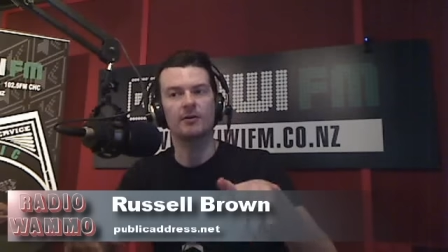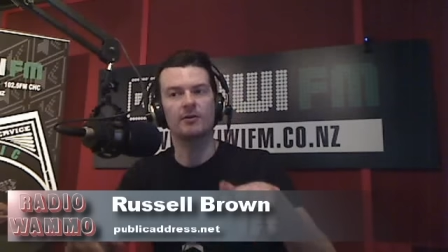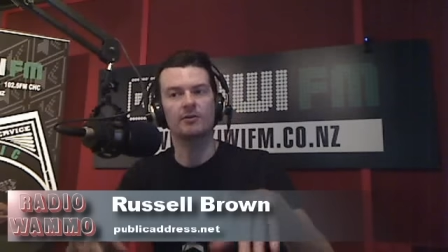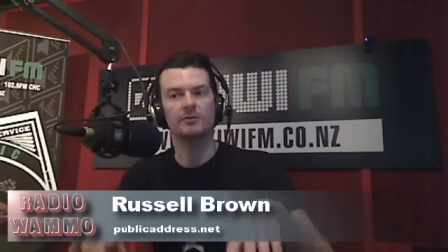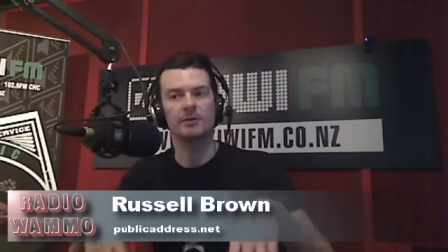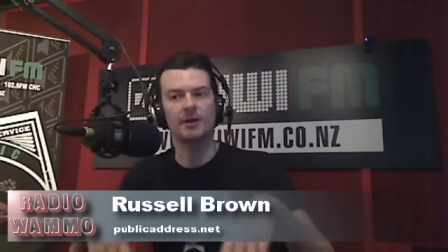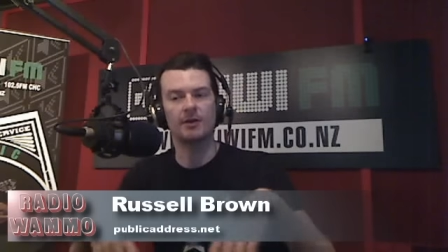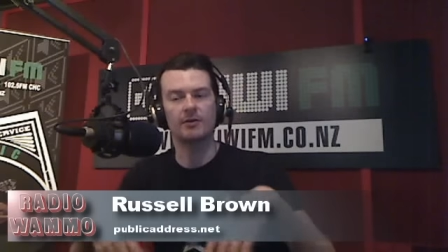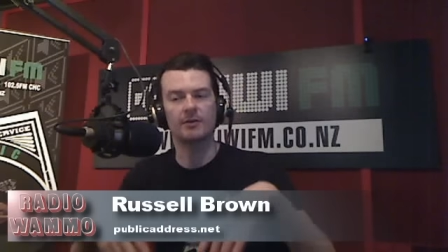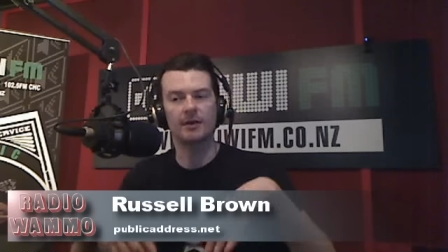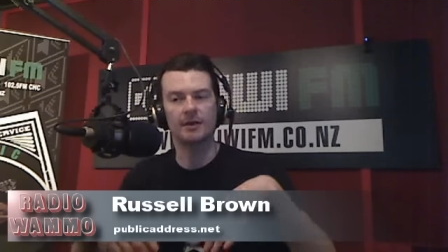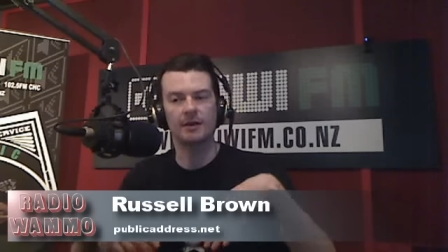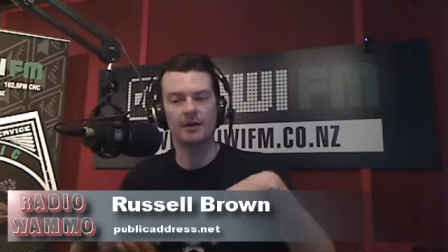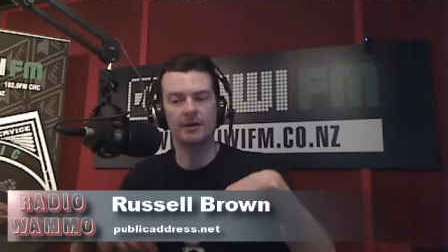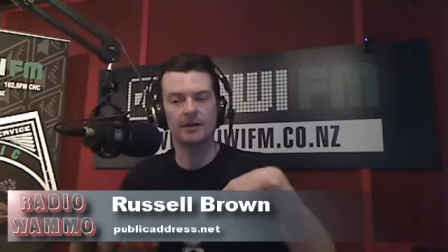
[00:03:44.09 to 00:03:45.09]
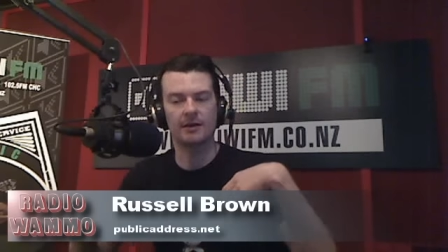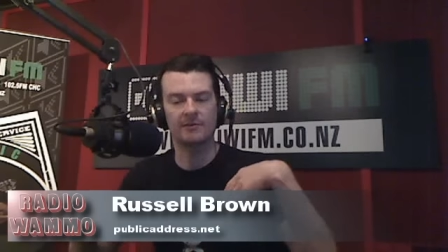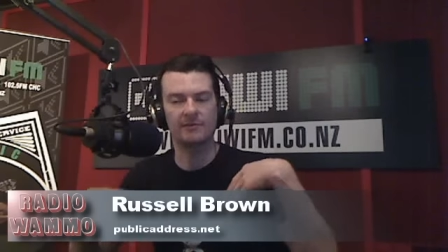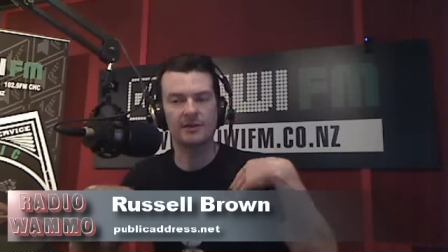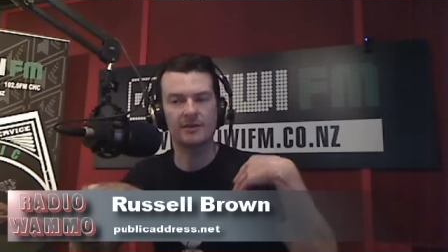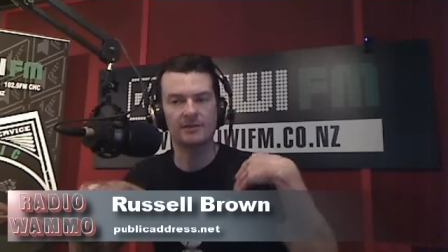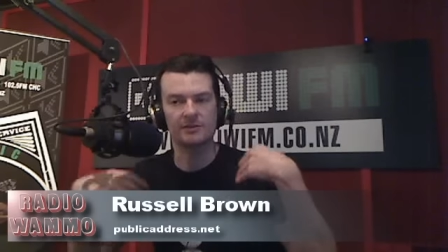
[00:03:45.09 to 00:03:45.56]
ongoing,
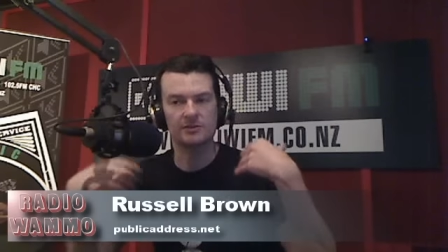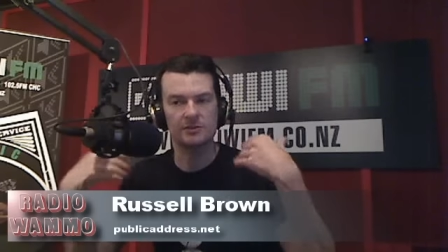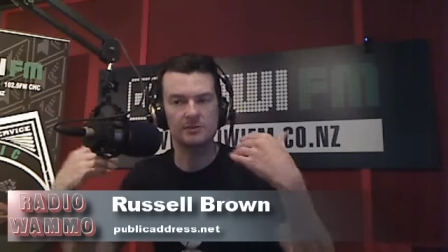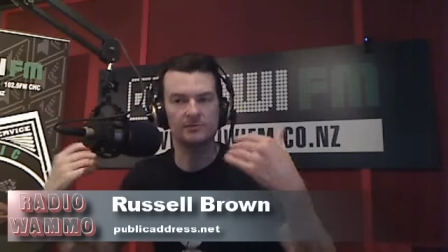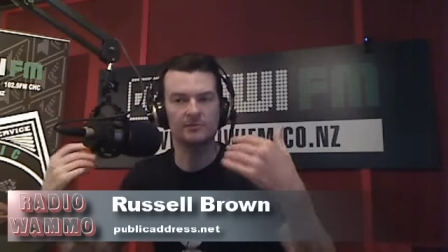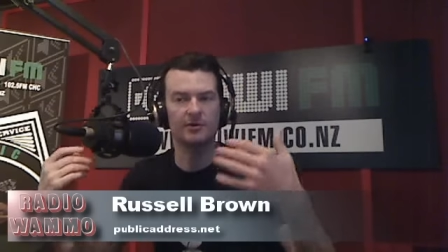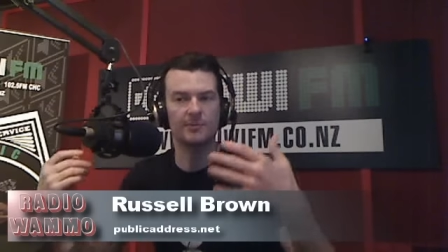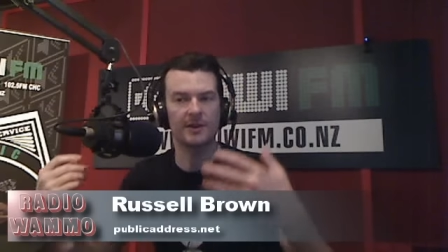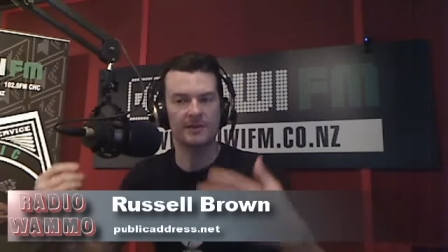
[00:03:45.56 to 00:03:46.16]
I forget the term for it, but